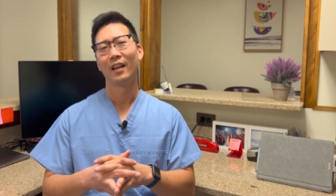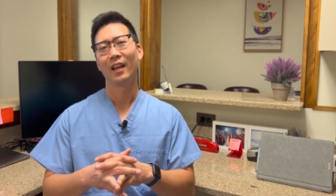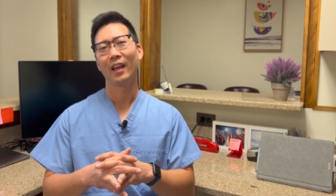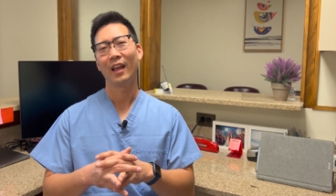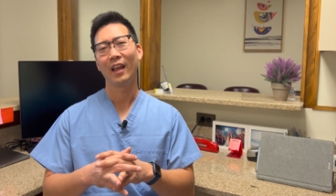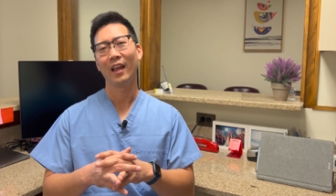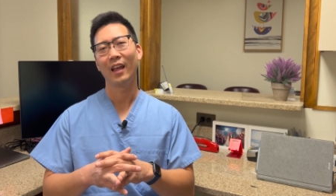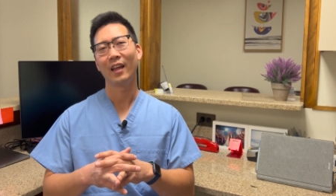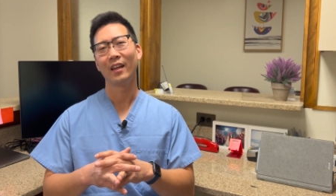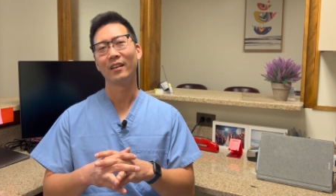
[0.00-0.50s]

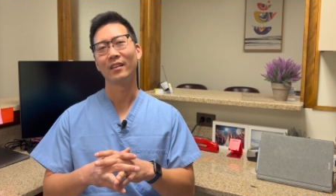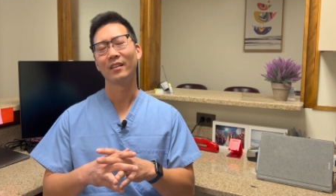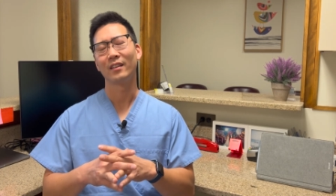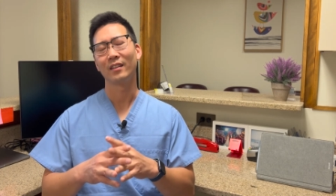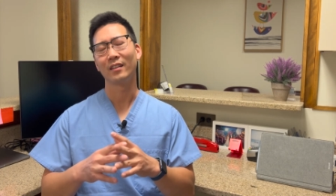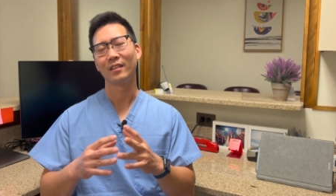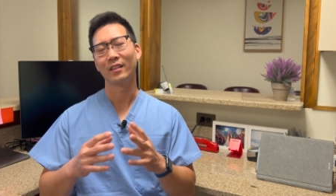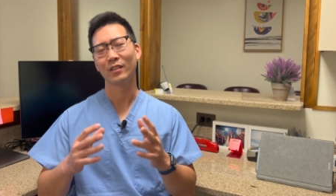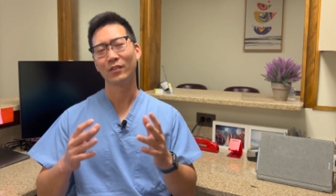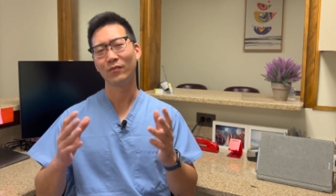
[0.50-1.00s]
And
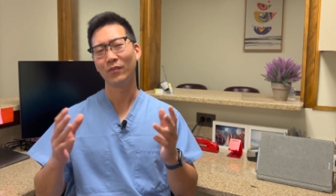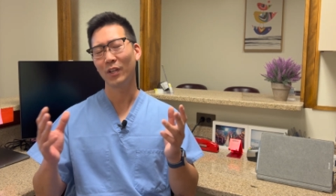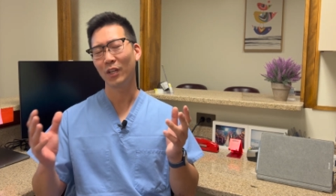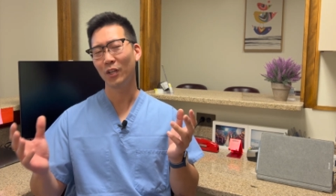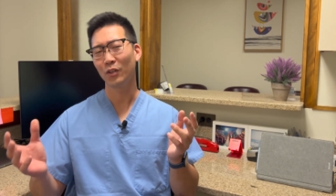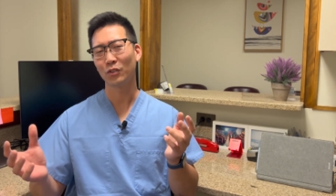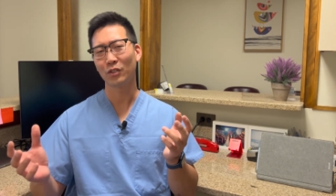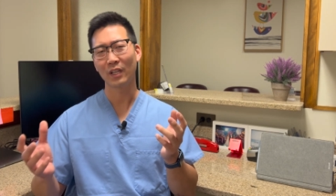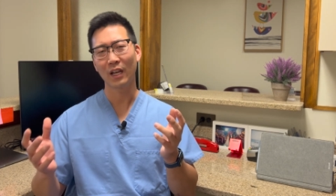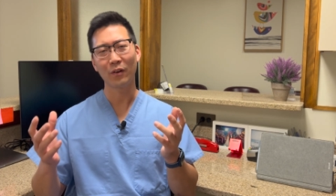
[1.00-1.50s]
this
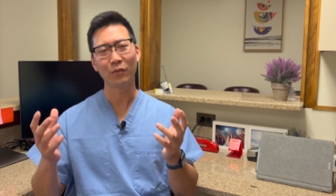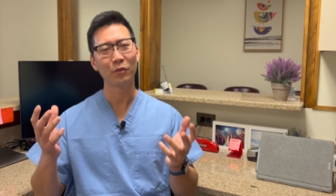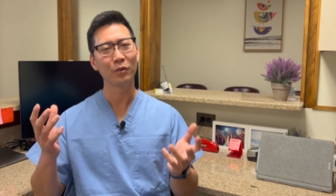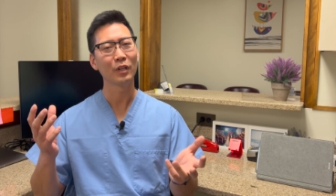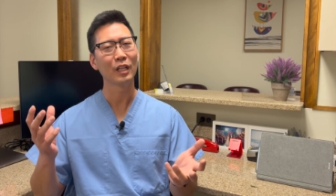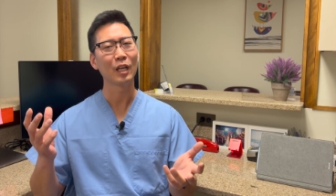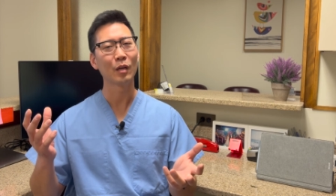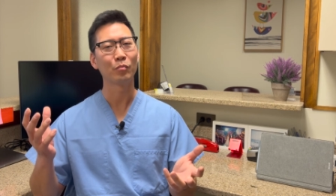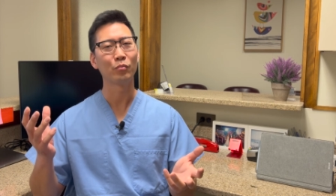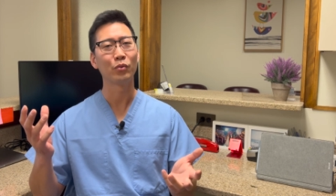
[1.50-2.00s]
video is not
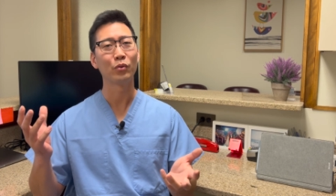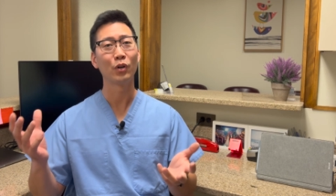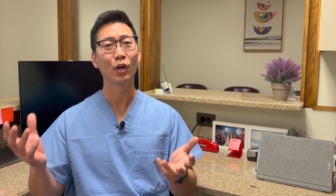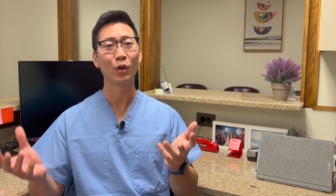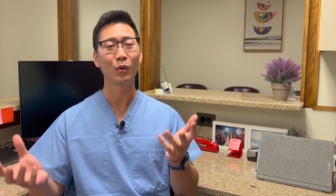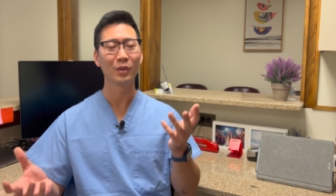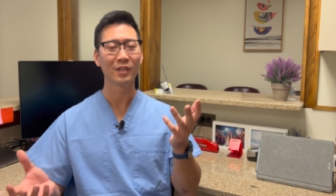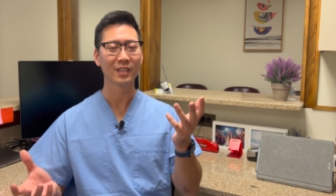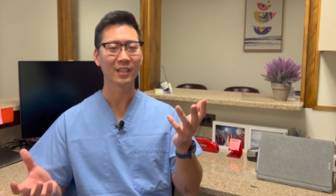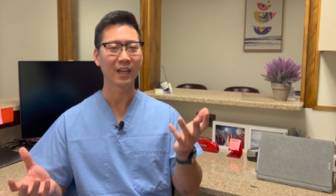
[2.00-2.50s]
really a
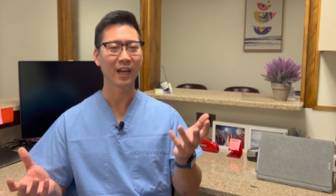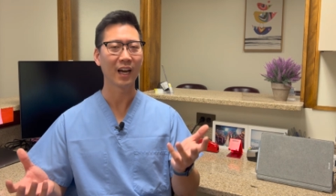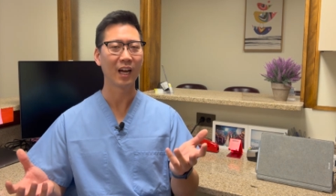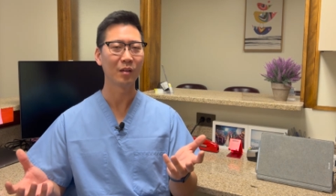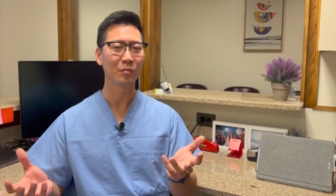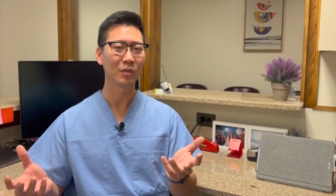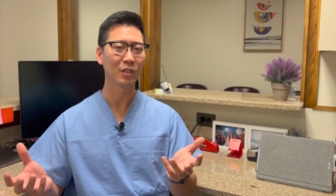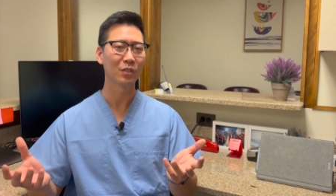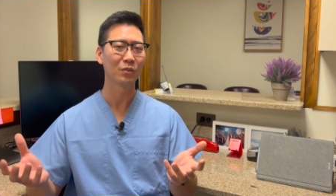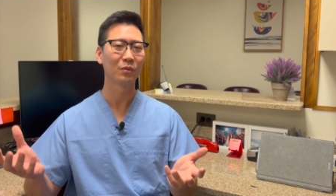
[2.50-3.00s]
pro and
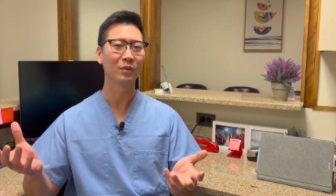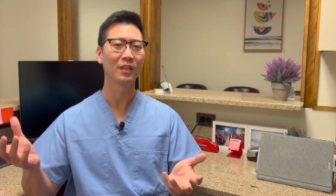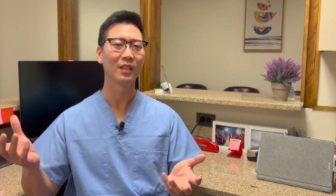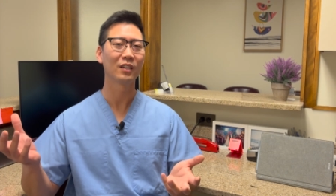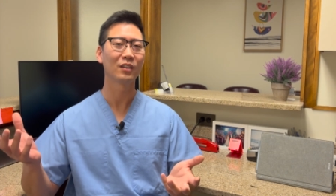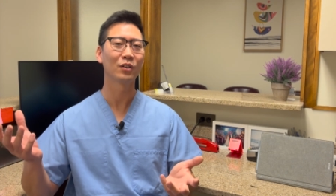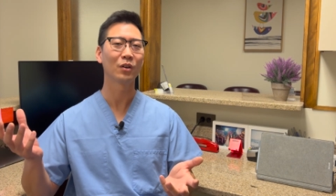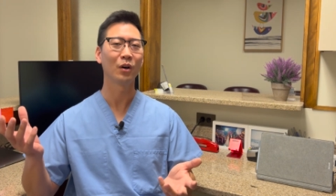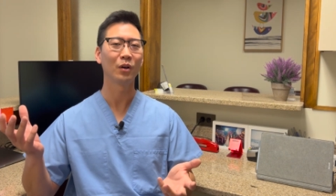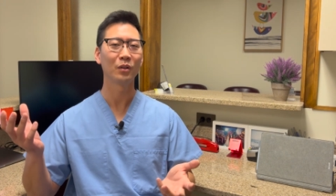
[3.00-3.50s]
con
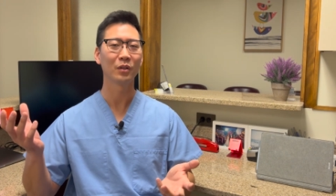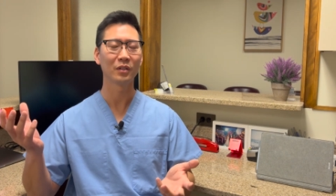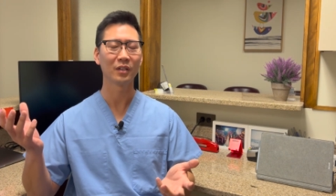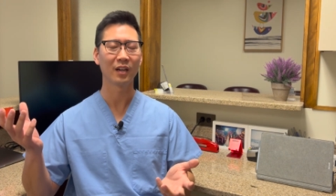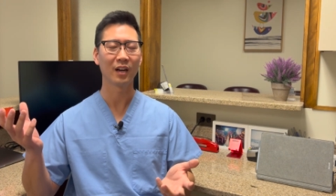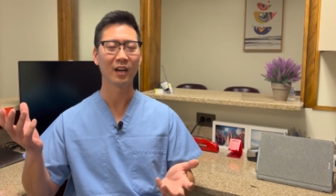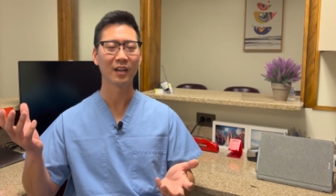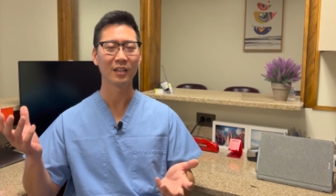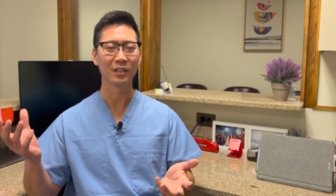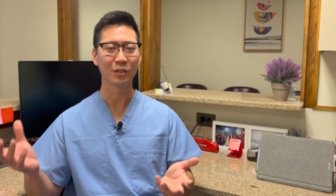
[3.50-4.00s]
between
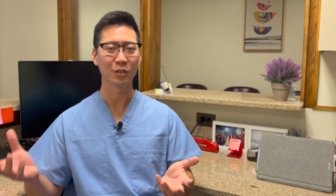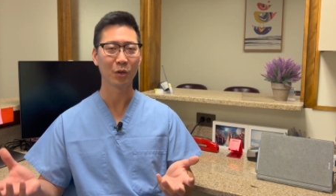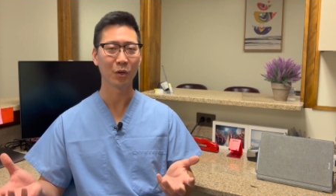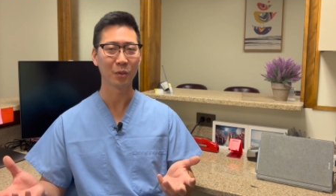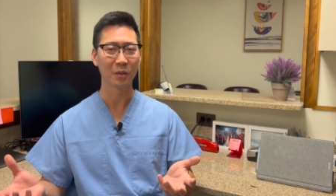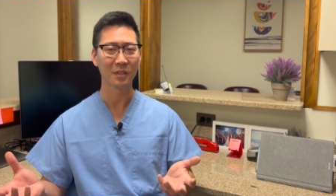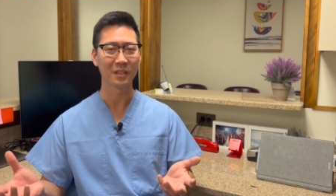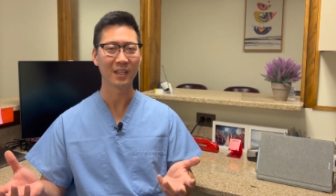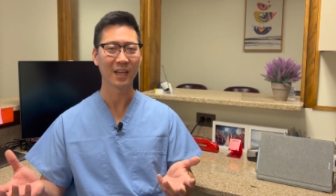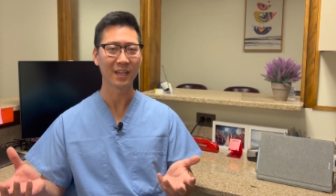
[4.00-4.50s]
Cologuard and
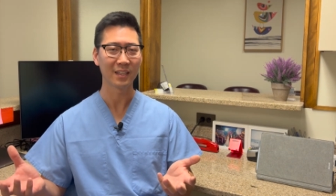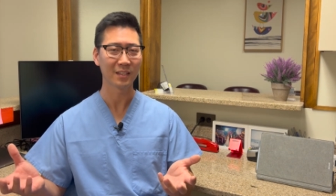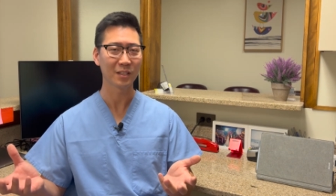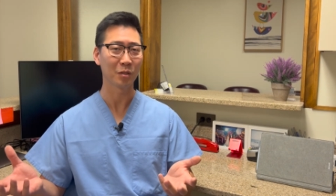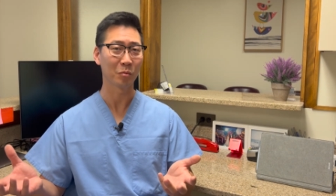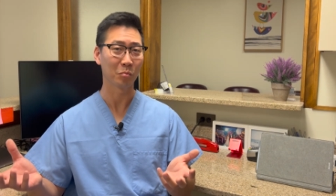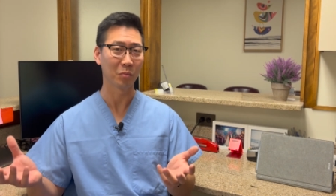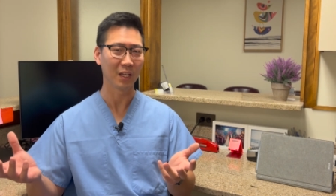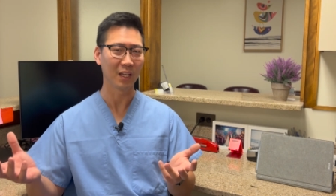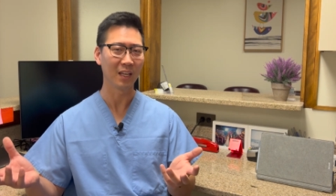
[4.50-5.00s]

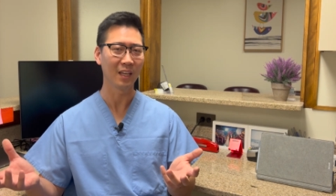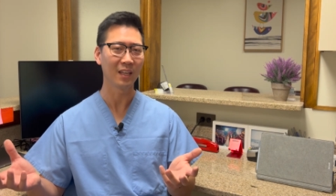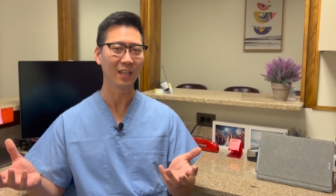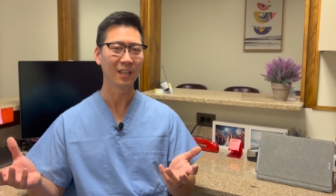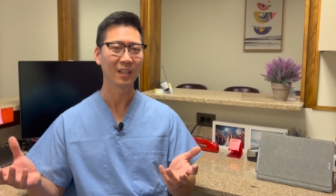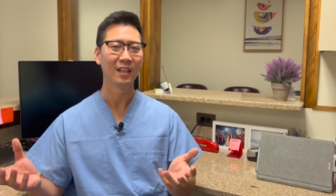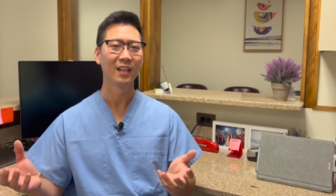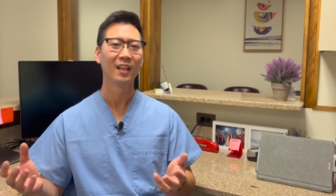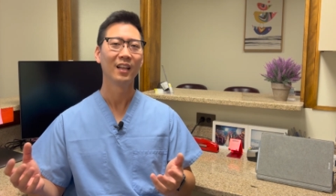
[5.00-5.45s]
colonoscopy,